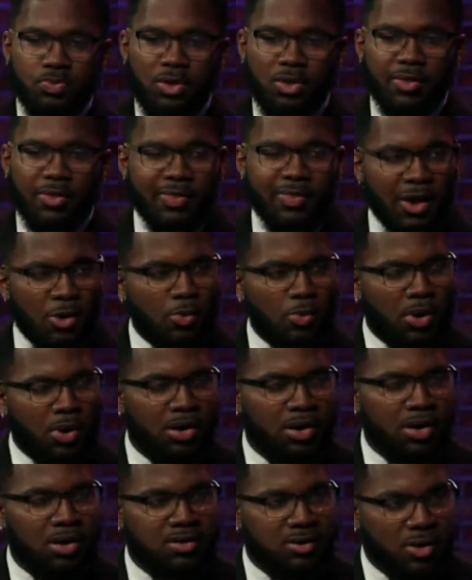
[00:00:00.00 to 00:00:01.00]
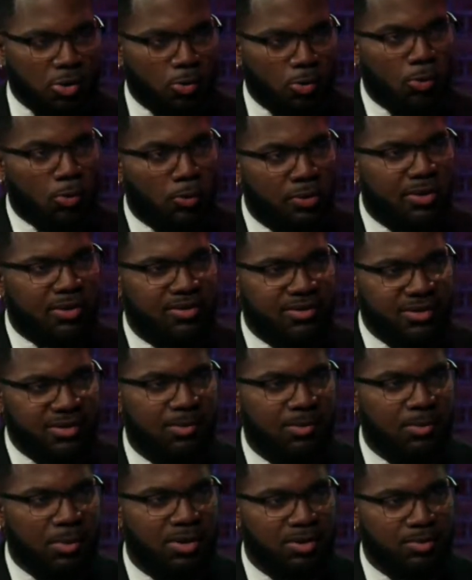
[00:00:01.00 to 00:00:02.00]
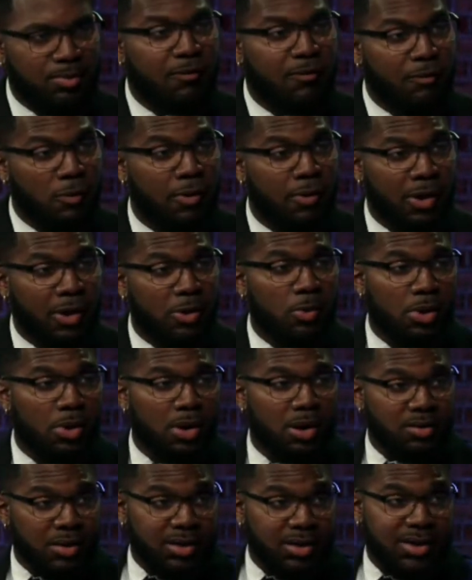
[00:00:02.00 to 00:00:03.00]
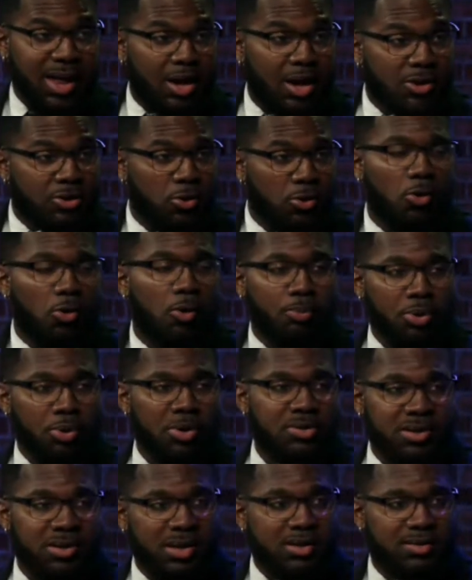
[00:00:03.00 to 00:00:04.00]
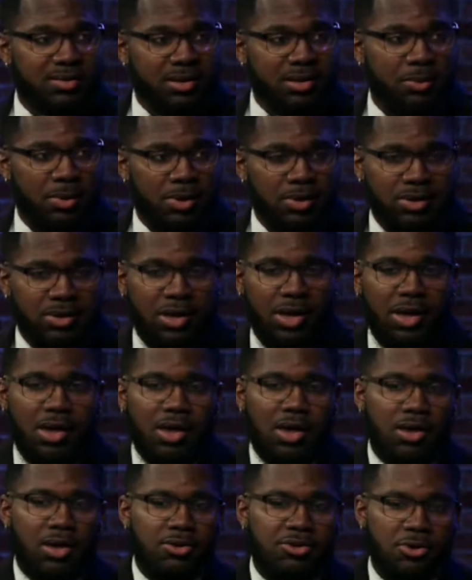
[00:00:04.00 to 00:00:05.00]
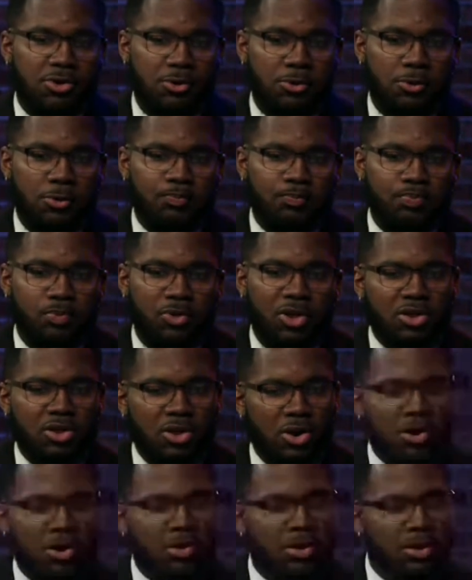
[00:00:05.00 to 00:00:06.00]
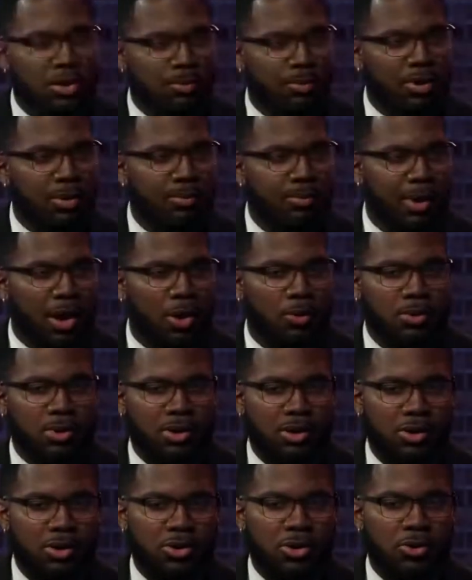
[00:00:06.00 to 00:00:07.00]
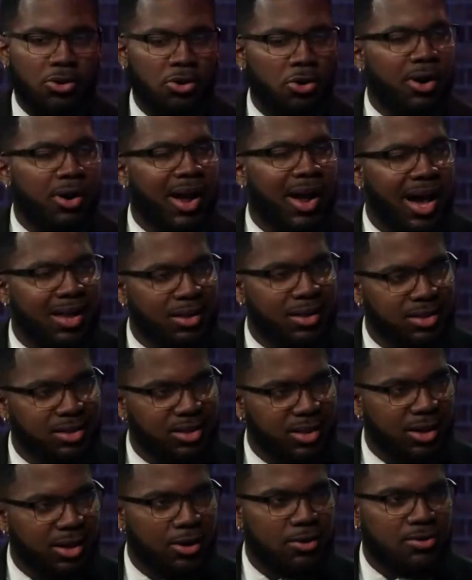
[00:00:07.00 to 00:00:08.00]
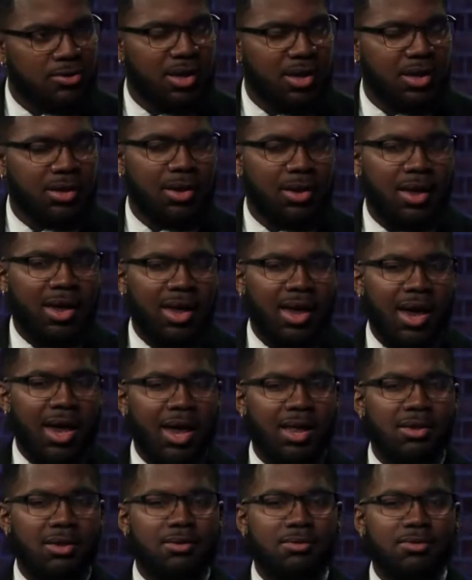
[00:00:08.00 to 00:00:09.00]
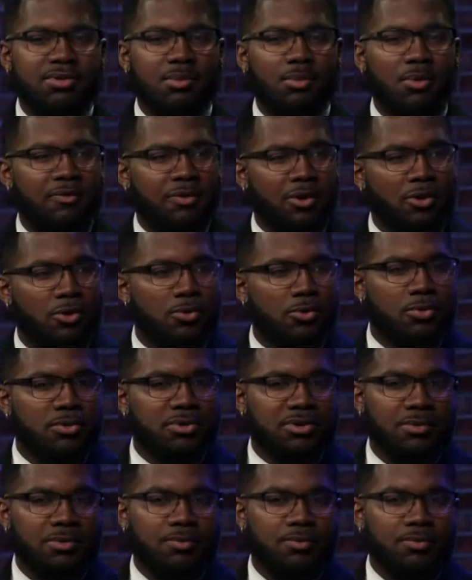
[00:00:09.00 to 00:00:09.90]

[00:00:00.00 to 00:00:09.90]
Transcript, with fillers: there was a Ruth Simmons before there was a doctor or President Simmons. So talk a little bit about you know your college years and and some of those